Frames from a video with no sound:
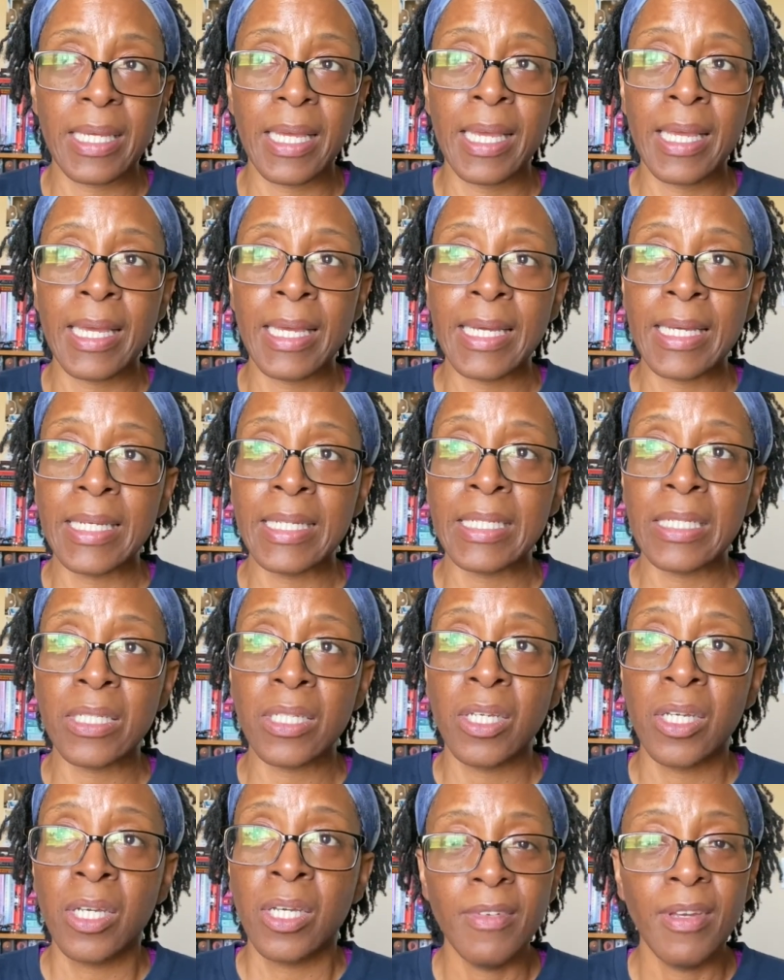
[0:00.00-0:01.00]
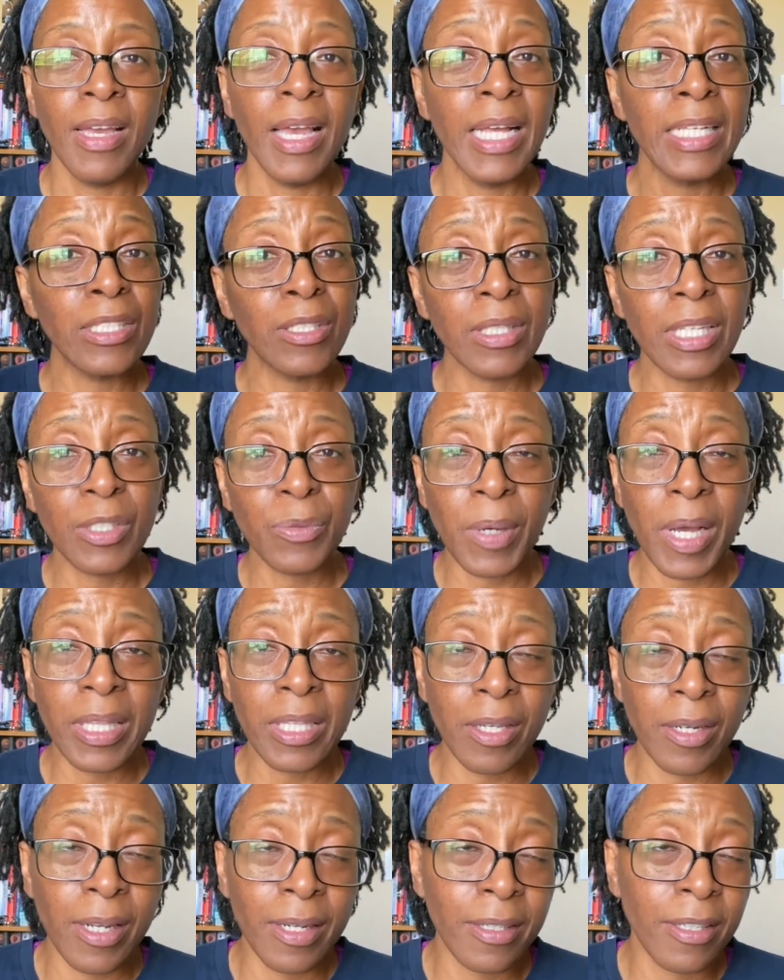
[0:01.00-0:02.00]
And so that's why I
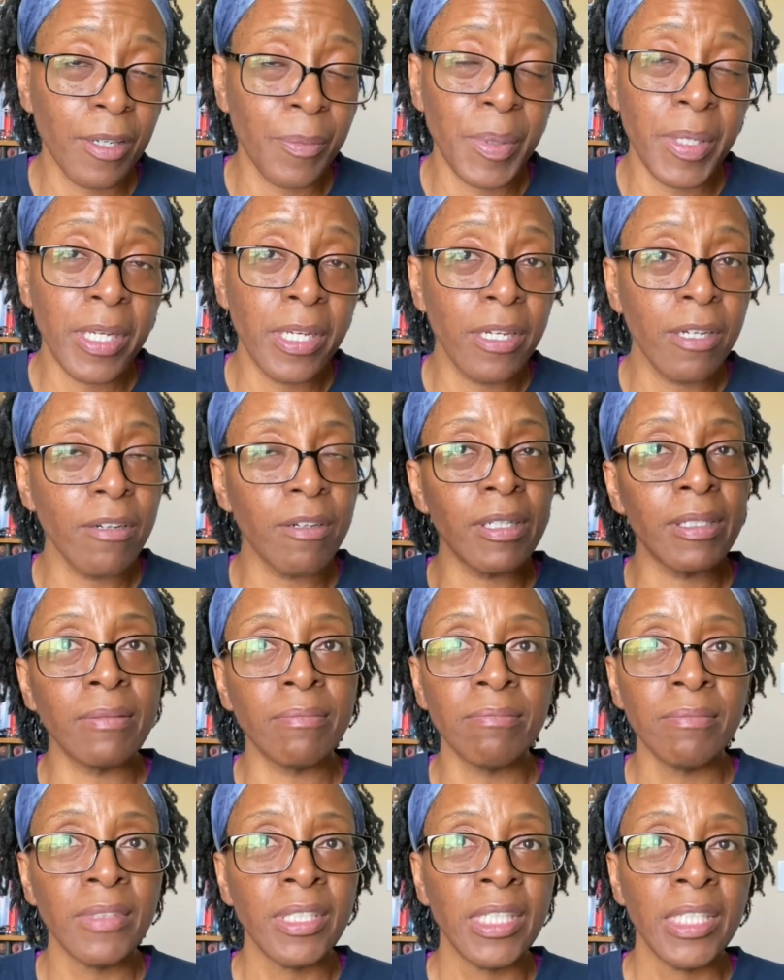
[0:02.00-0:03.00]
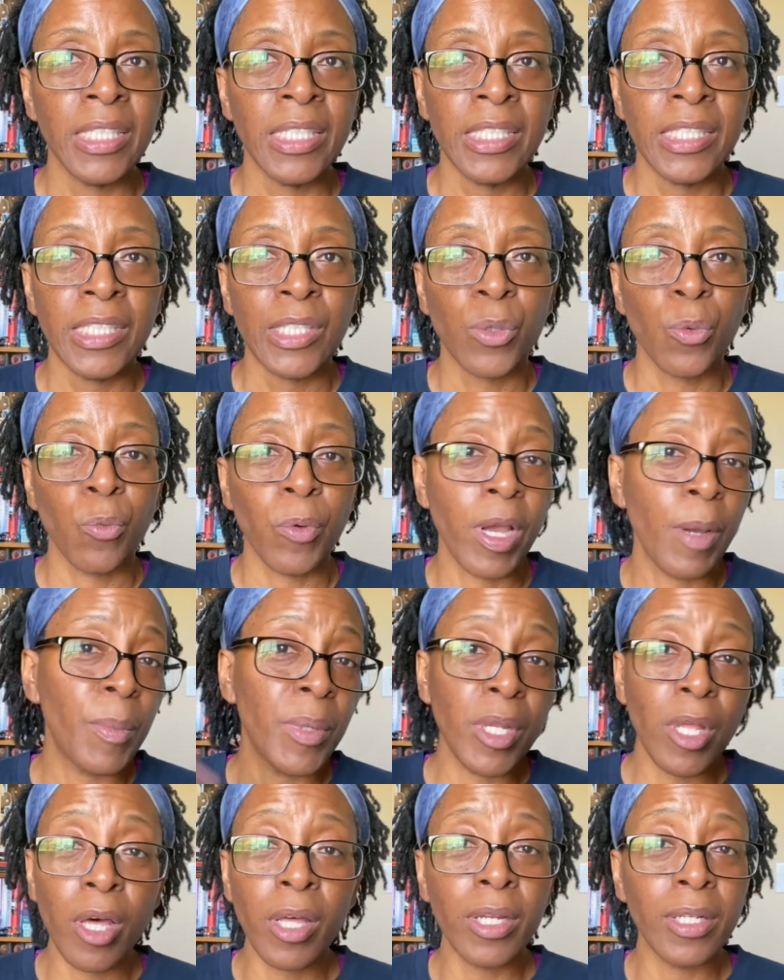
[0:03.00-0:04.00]
thought I'd come here and
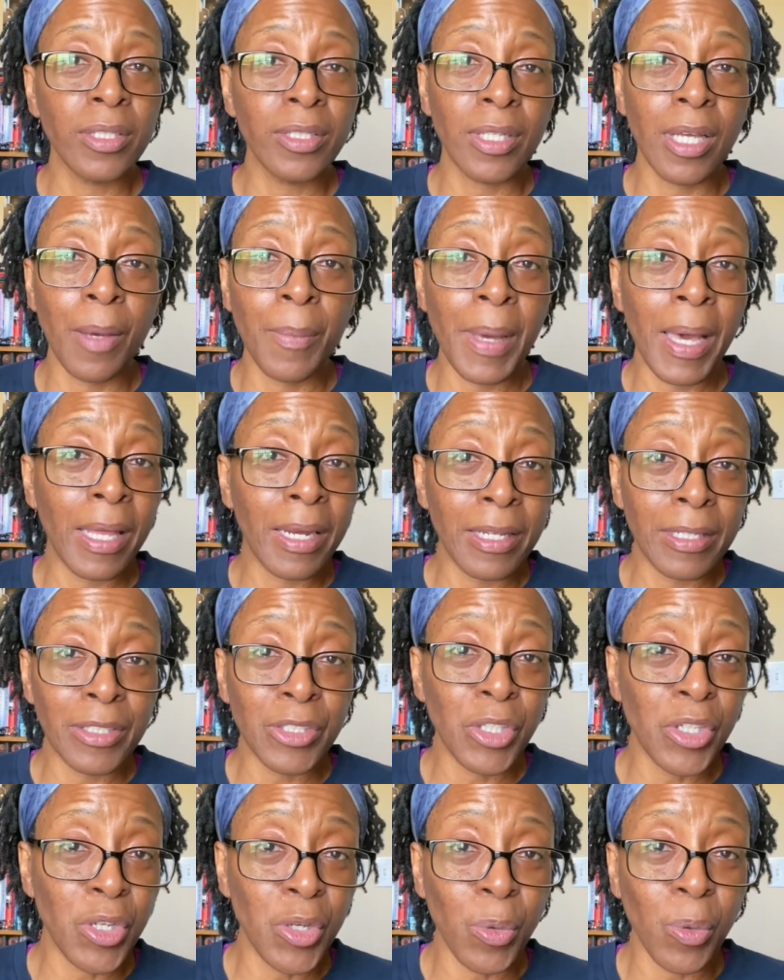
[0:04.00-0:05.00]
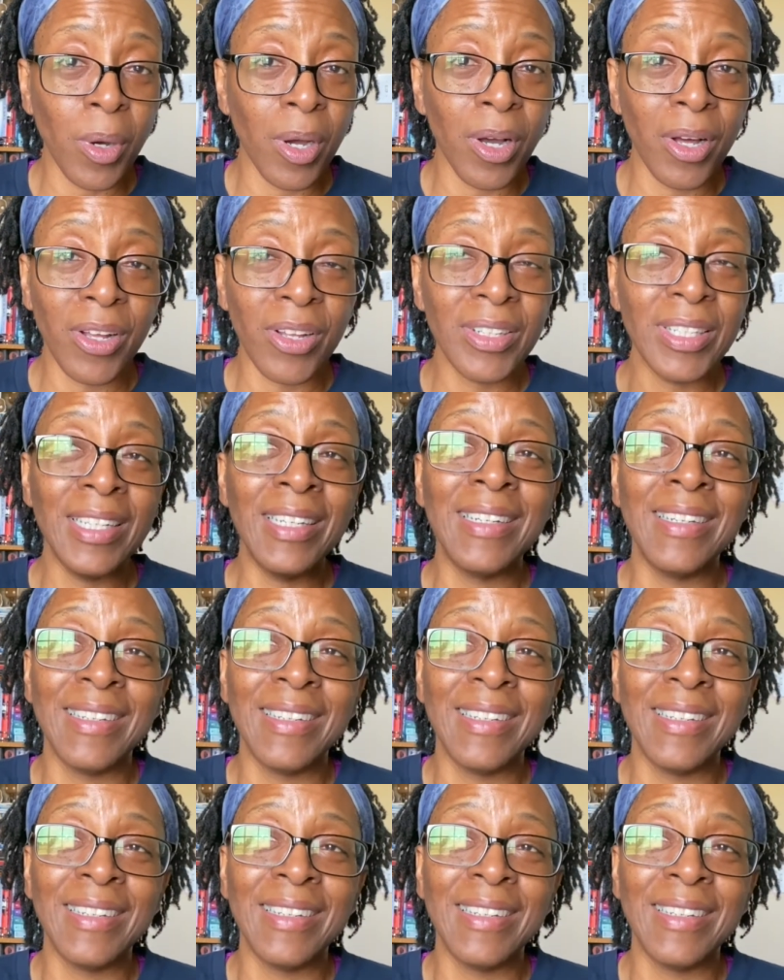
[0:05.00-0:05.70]
ramble on about it to you all.